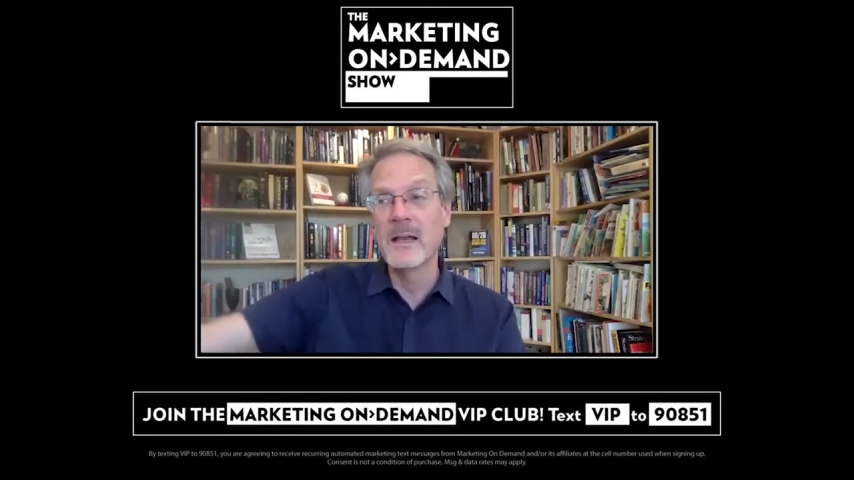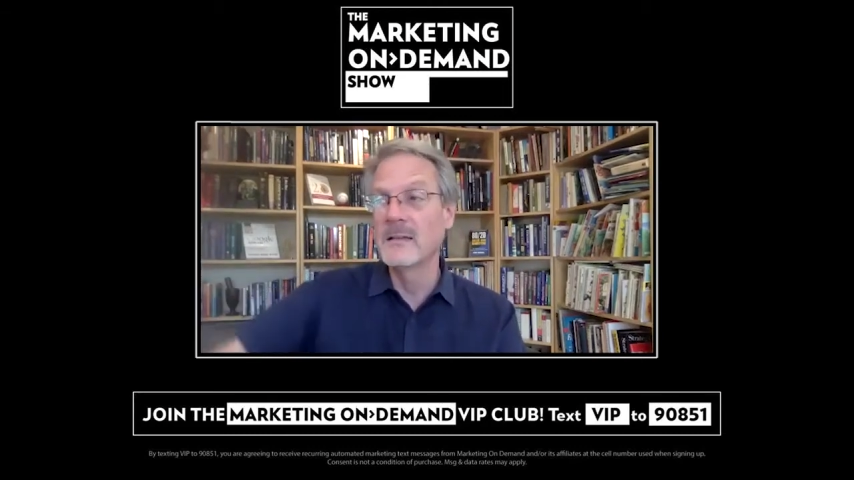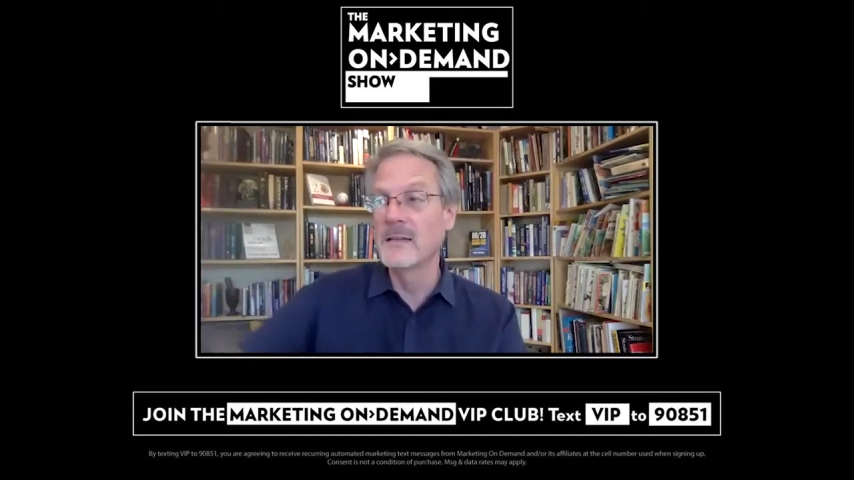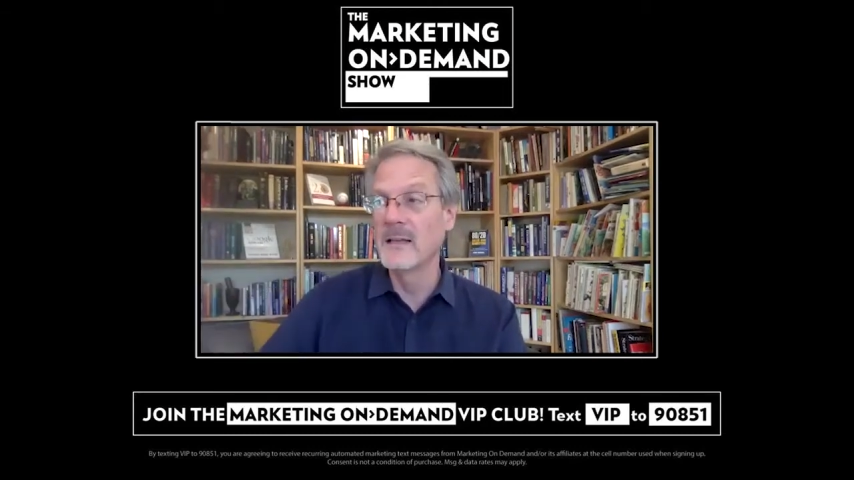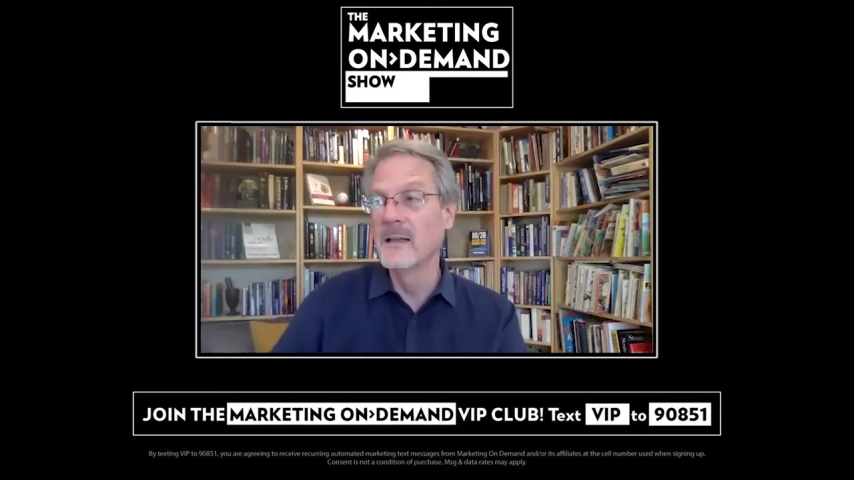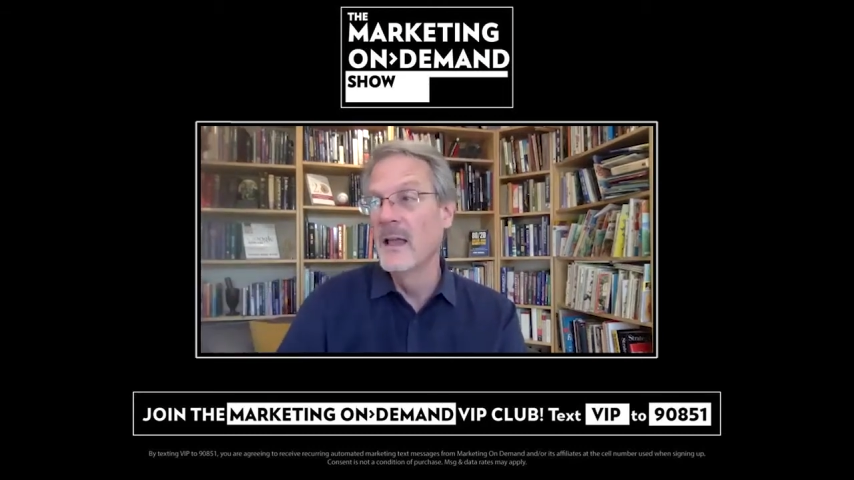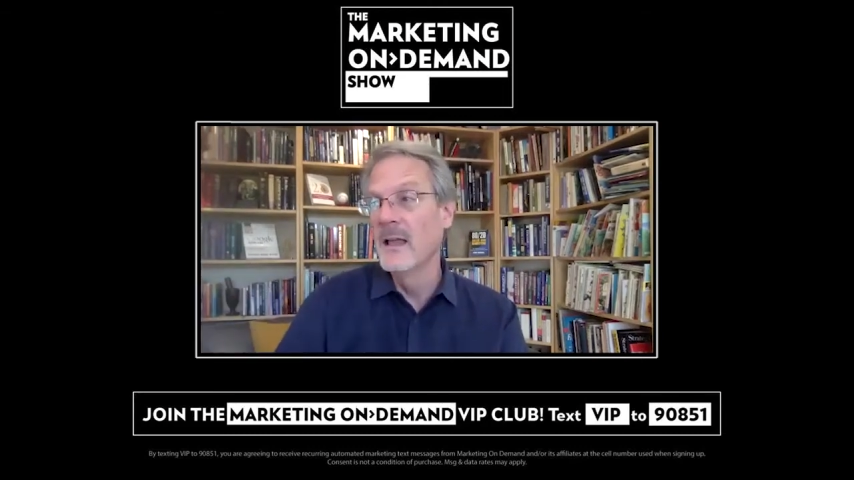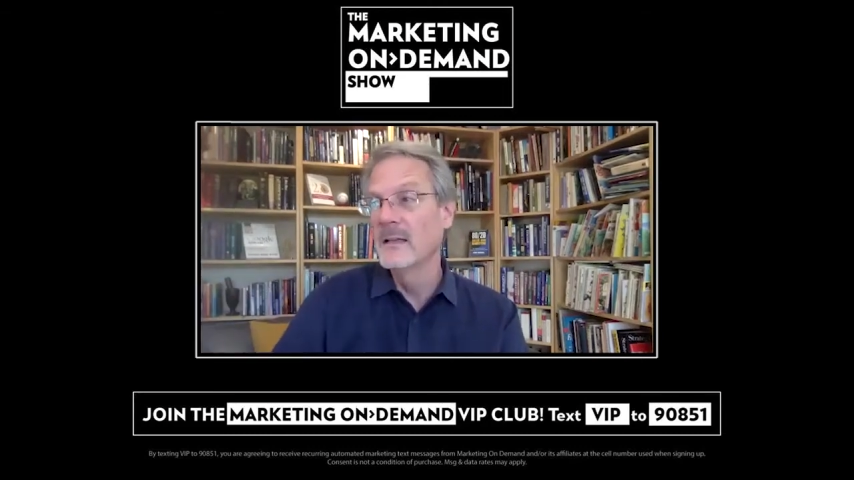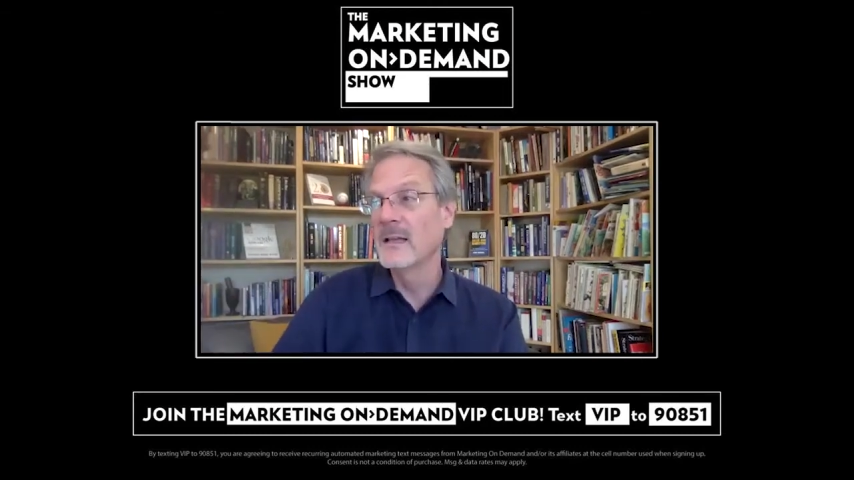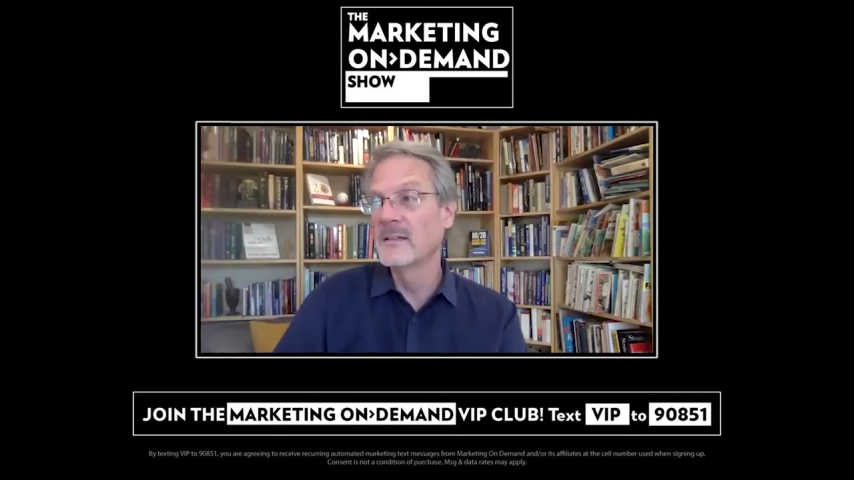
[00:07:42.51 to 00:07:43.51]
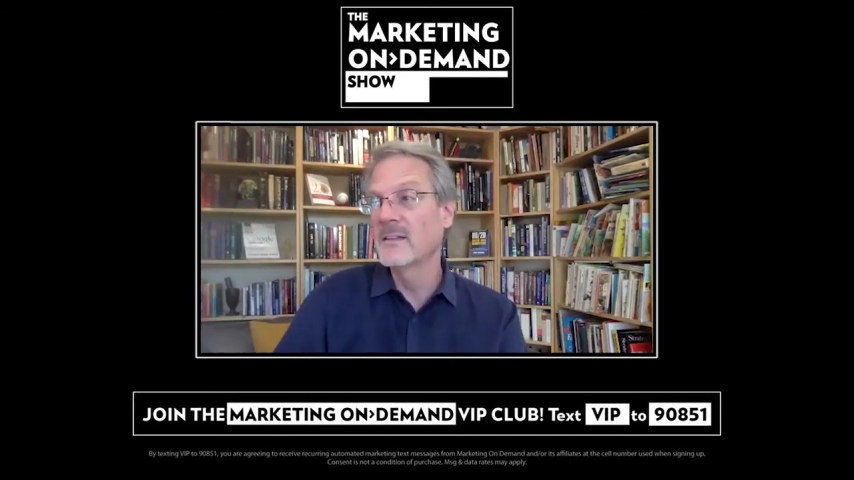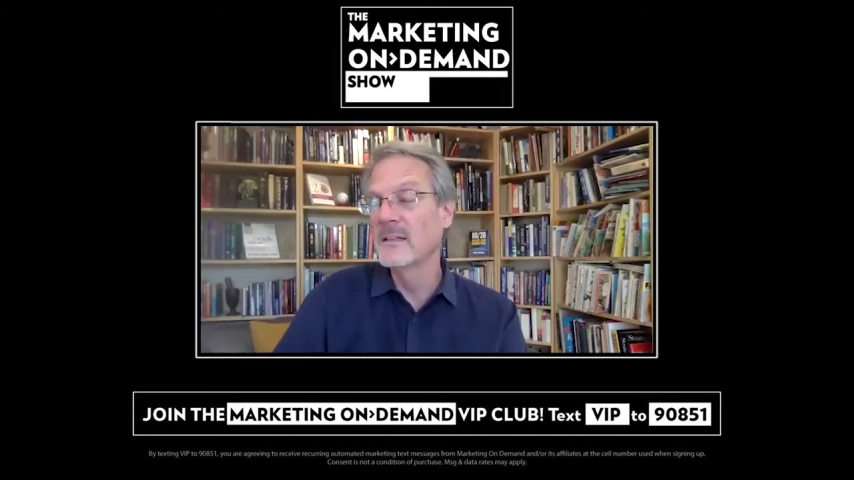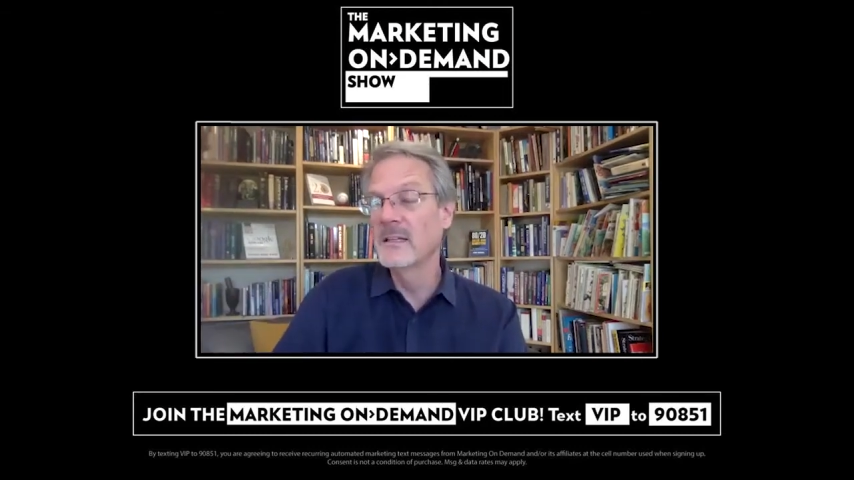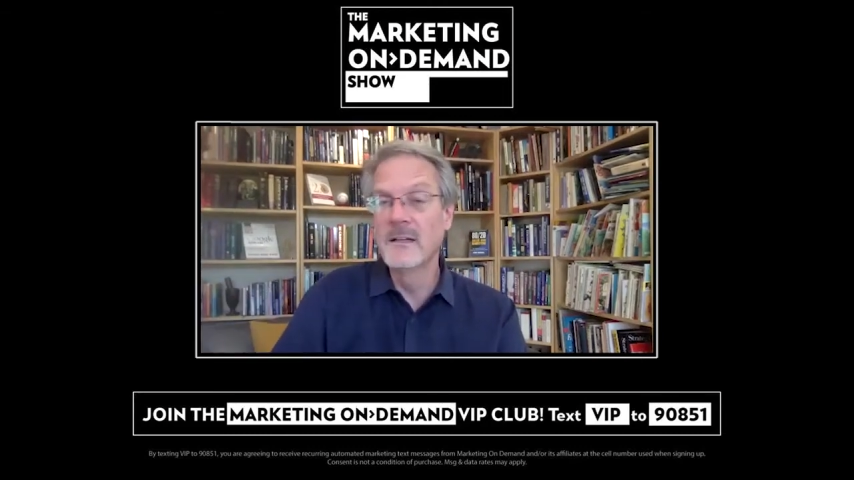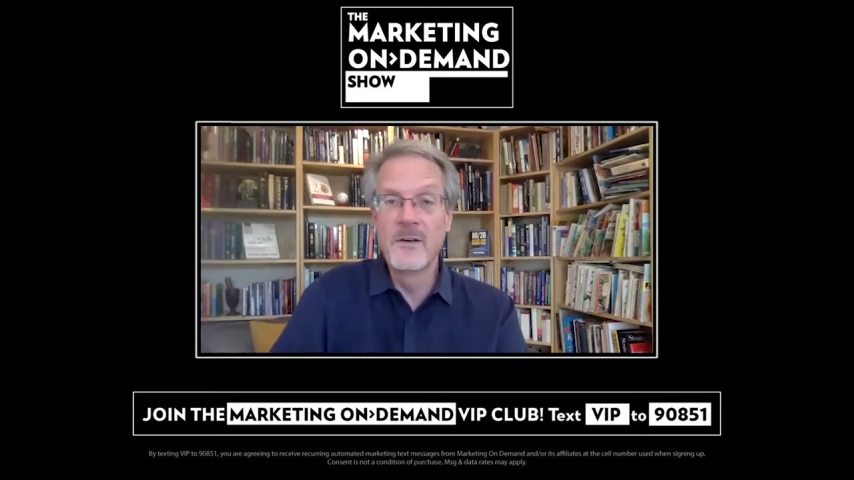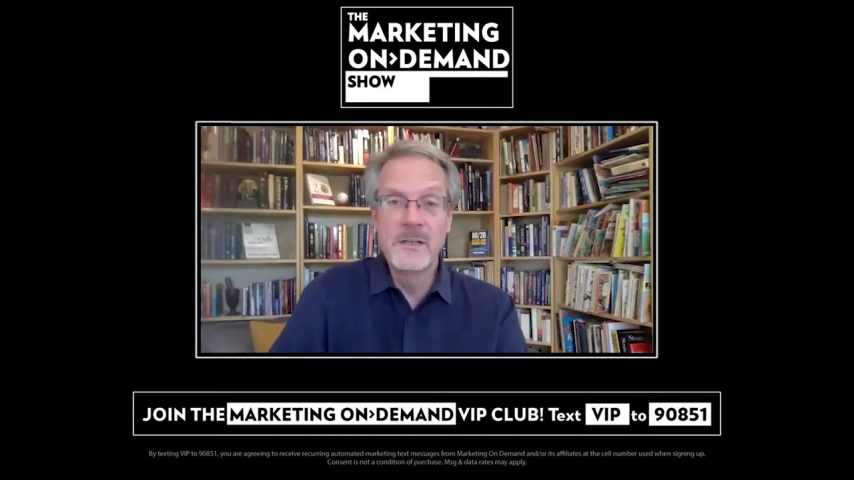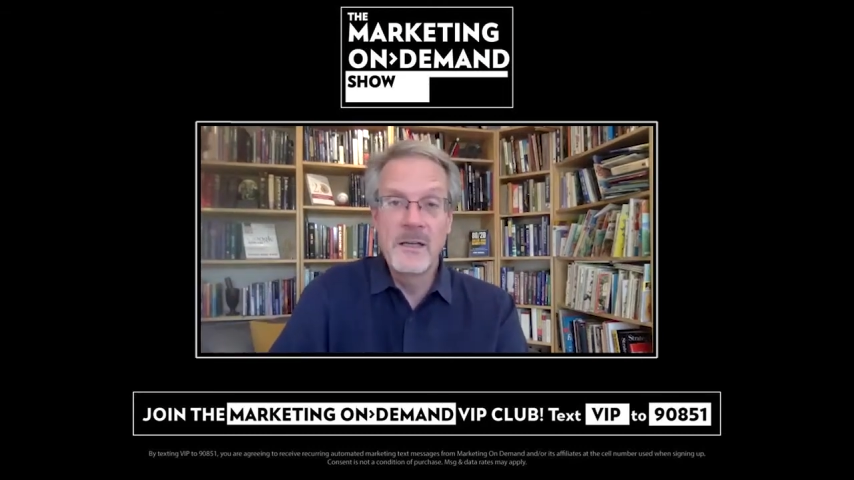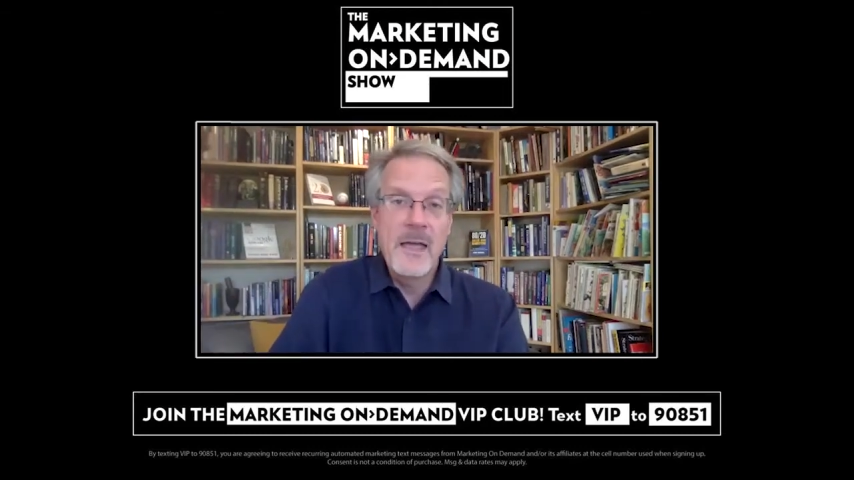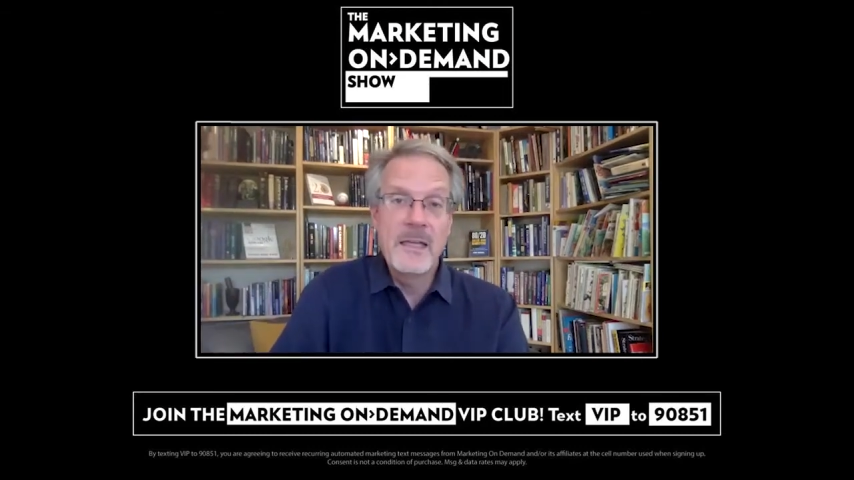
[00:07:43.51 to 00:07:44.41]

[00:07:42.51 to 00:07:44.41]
And Dan, Dan said, You know, you,